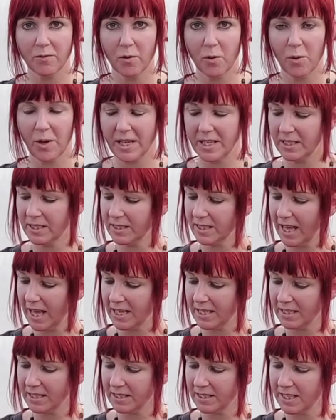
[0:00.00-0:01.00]
for is
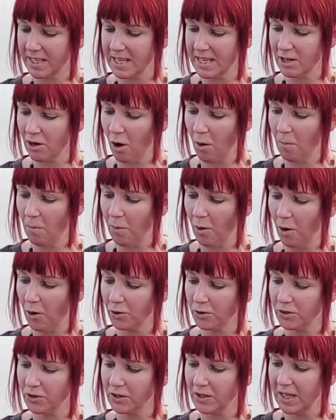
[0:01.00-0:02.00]
that the
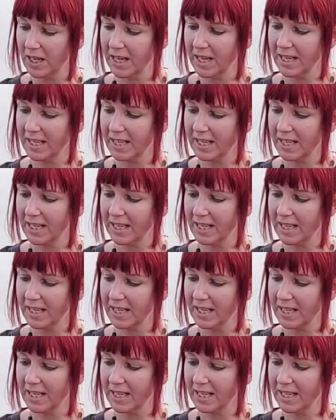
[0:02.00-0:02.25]
compost